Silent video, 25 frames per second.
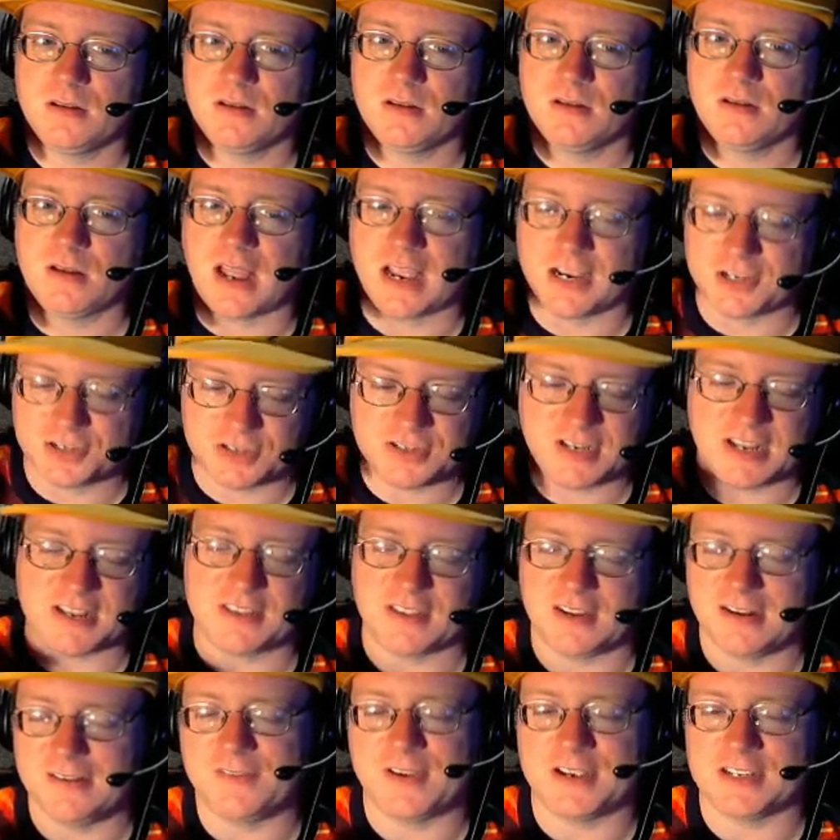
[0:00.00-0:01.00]
I should take
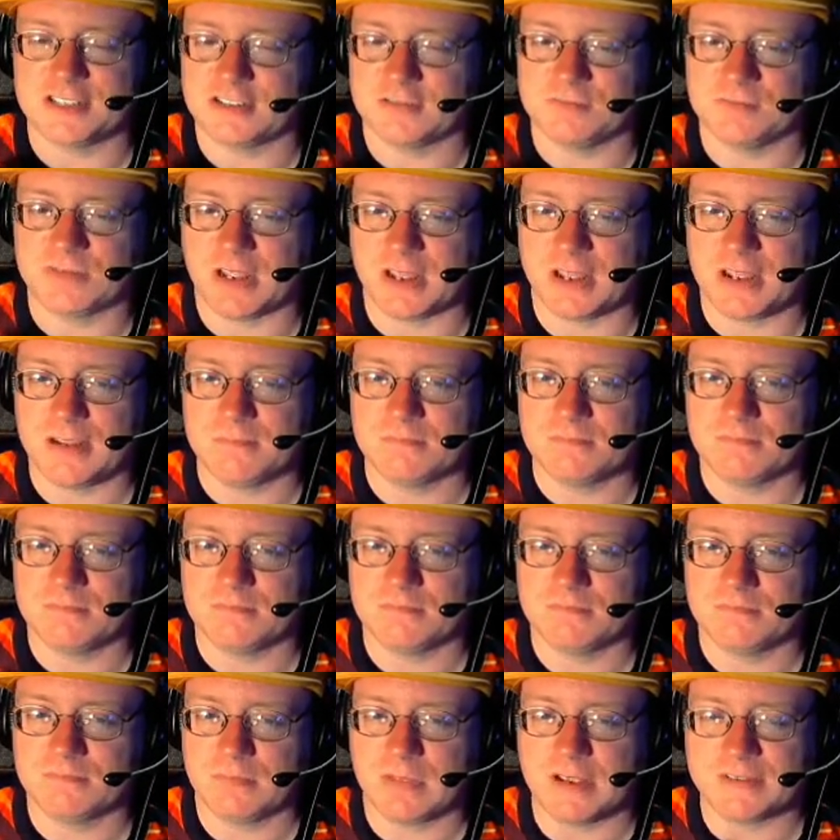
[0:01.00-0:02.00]
that advice sometime.
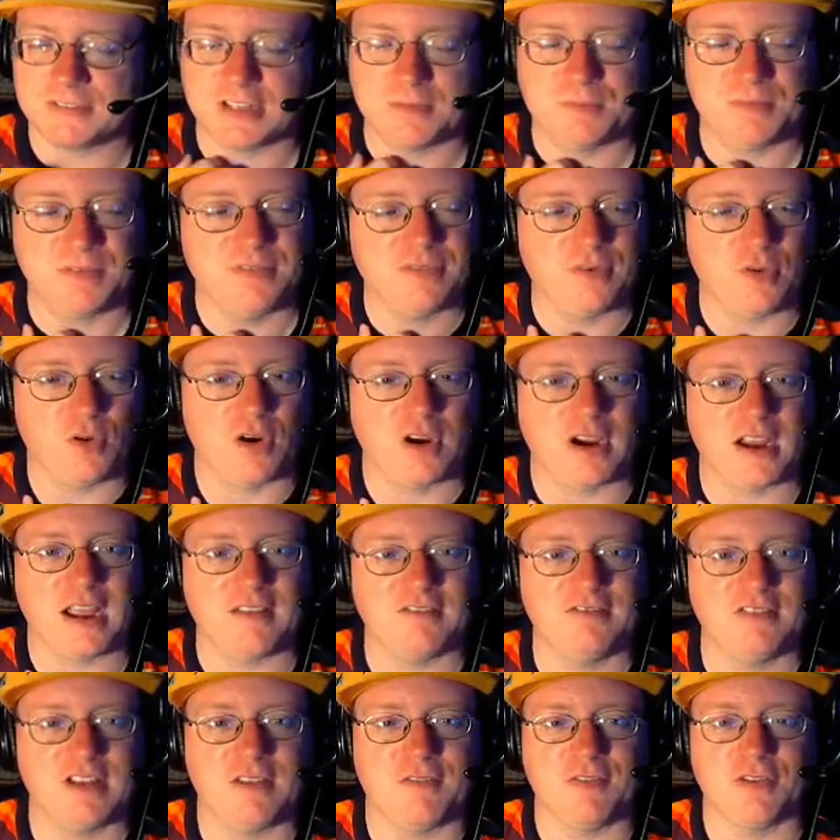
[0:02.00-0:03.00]
I've said before,
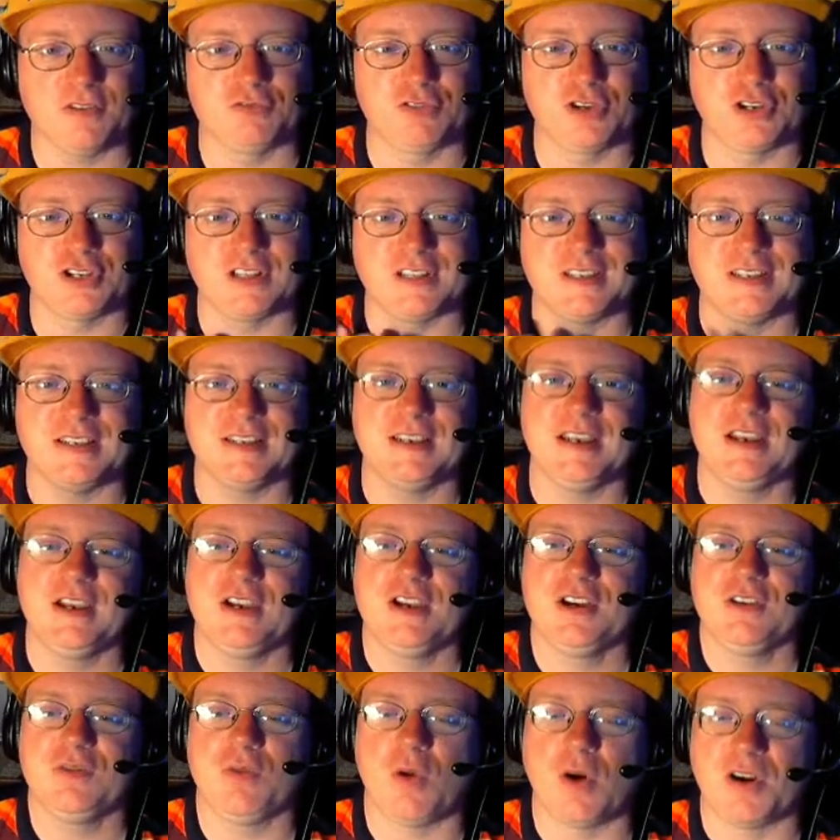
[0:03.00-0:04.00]
I've never really
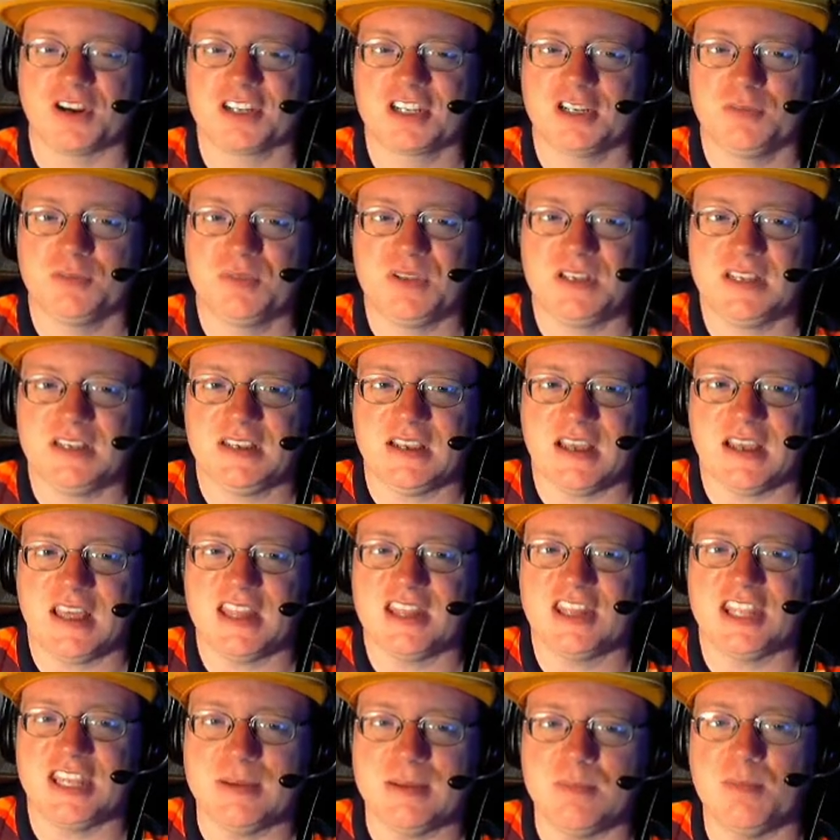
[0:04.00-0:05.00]
wanted to be
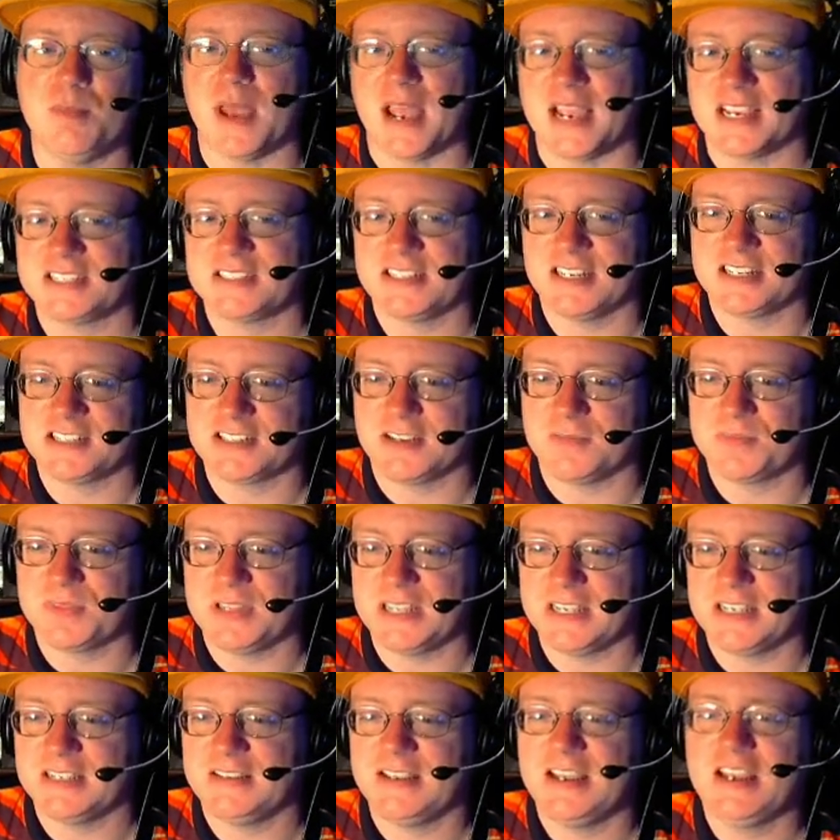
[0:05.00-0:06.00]
the best at
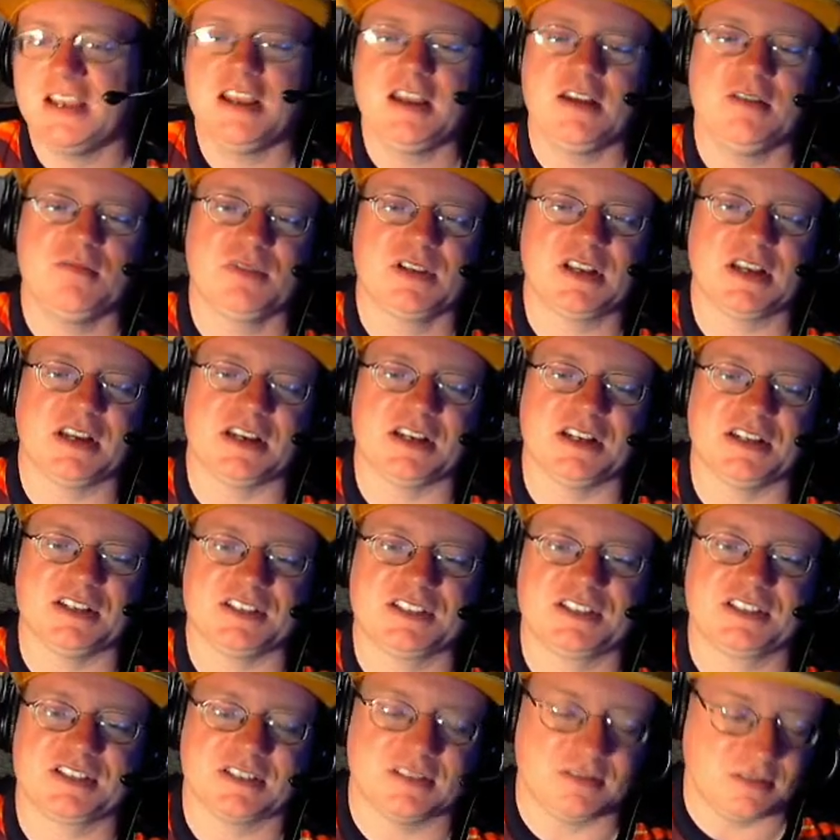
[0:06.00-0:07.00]
something,
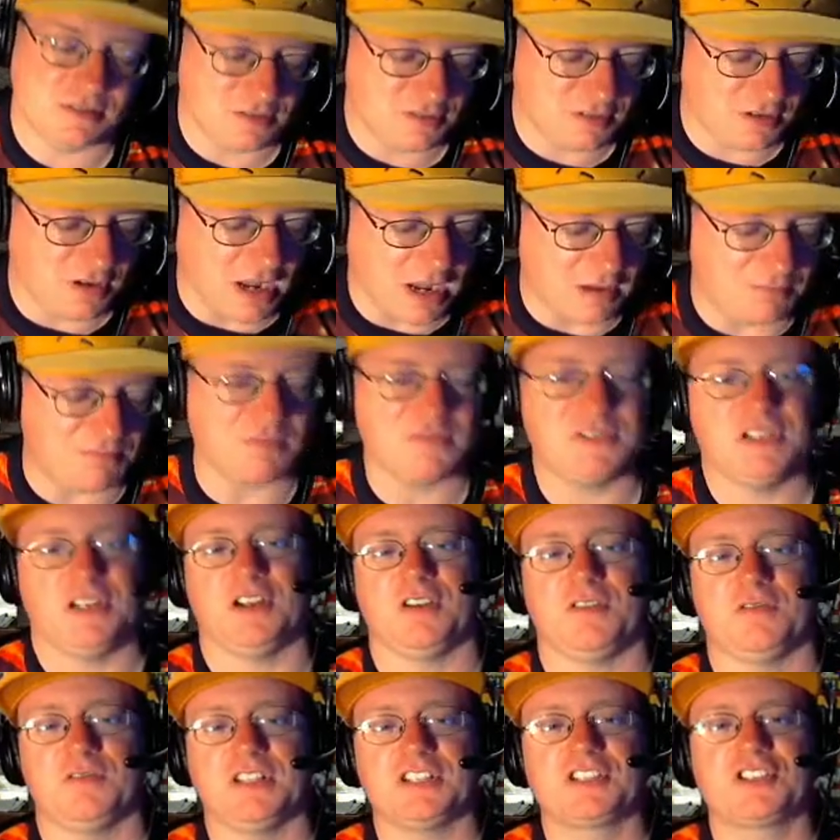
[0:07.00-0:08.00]
because, you
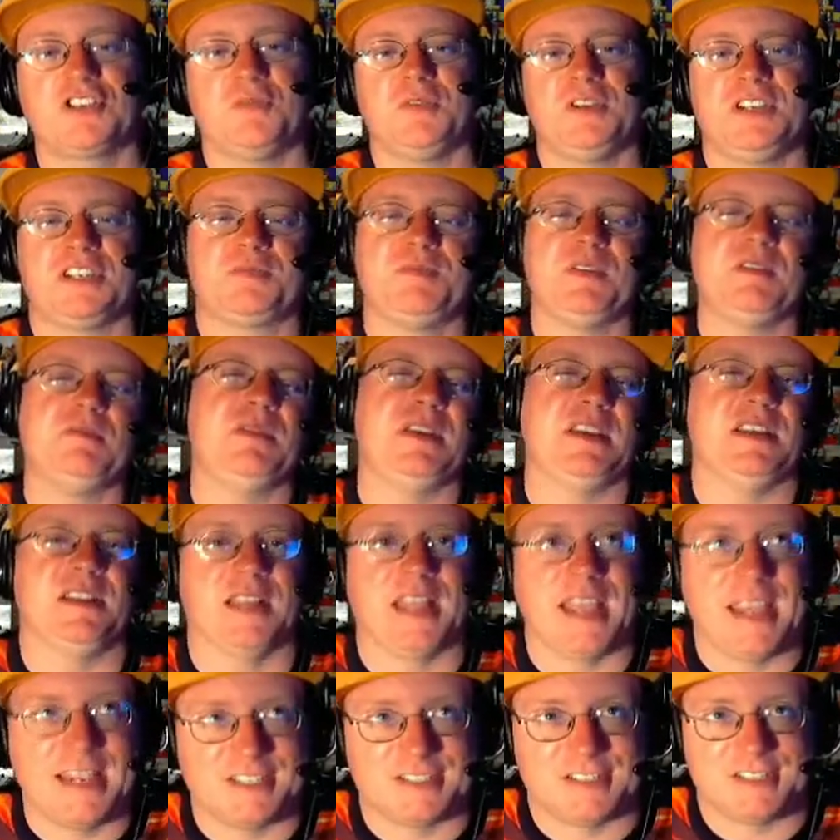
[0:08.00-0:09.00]
know, this could be just me being
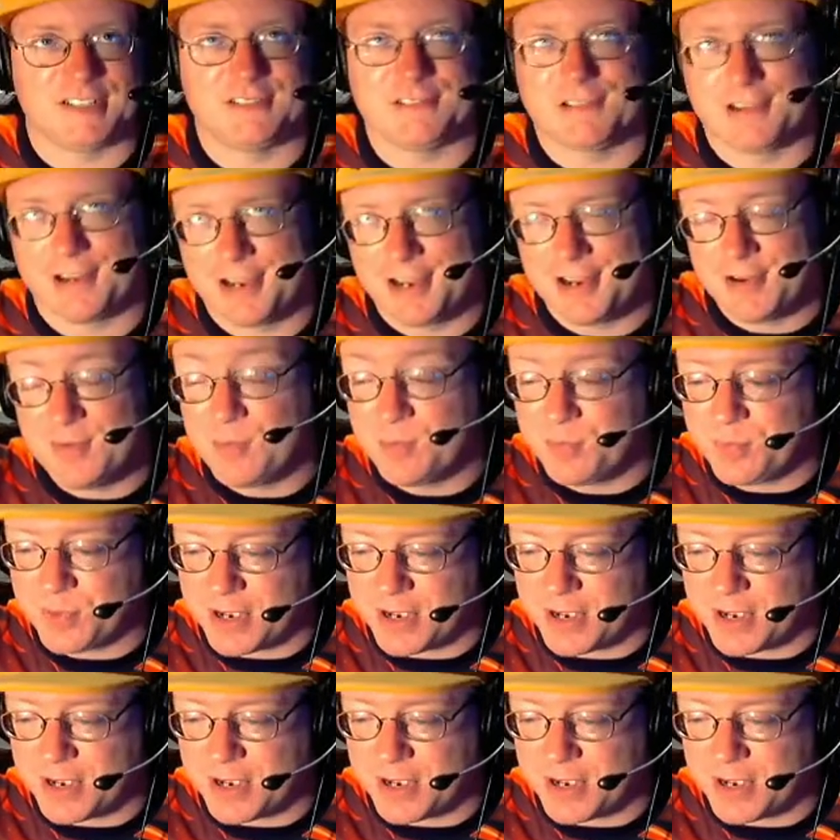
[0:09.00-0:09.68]
lazy, right?